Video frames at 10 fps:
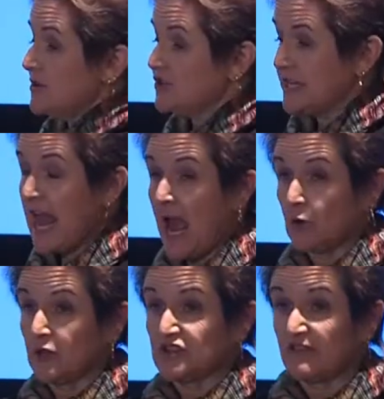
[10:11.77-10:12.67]
there's a
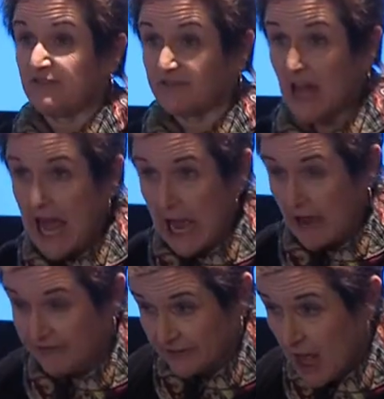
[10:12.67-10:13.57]
noun, there's a
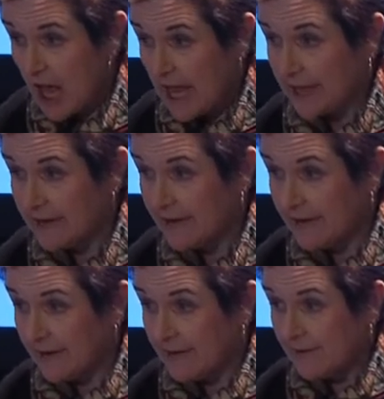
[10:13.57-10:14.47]
fly
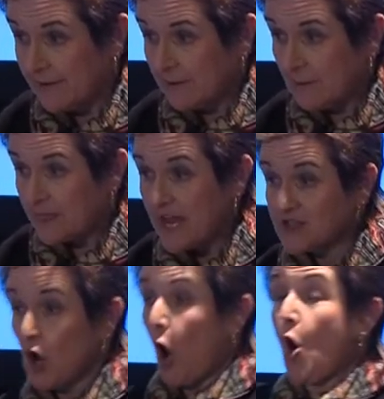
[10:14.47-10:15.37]

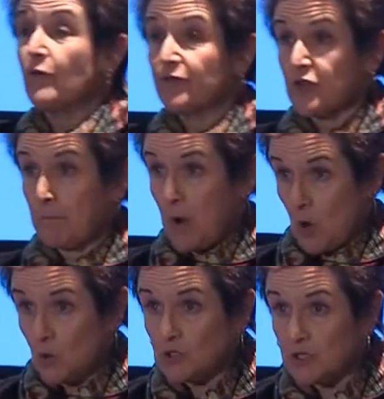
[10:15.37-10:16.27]
that's over the
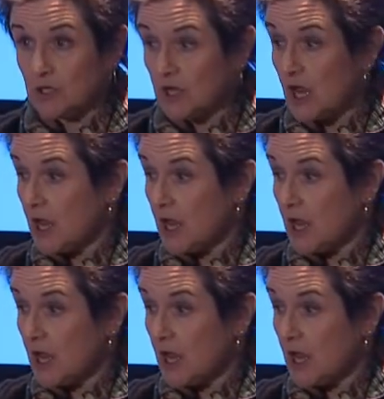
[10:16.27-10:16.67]
boat,